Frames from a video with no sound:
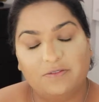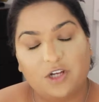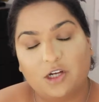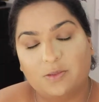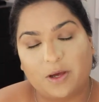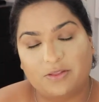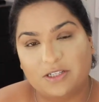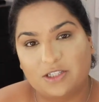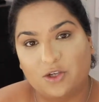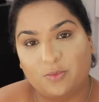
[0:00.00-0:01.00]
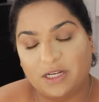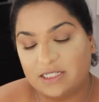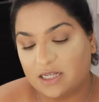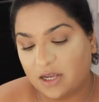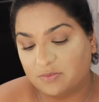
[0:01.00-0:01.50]
talked about this so many
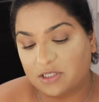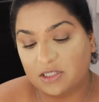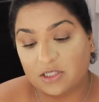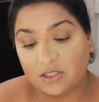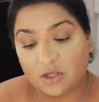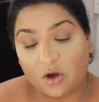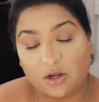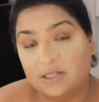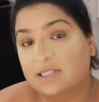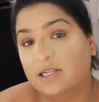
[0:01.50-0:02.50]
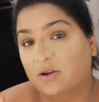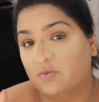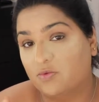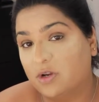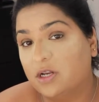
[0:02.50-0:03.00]
times. This is honestly a
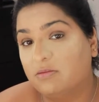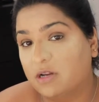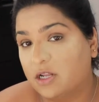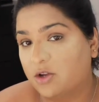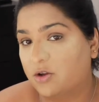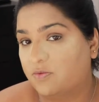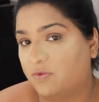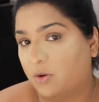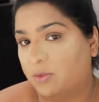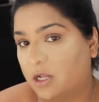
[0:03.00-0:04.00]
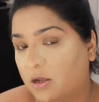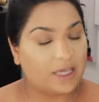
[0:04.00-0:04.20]
really good formula.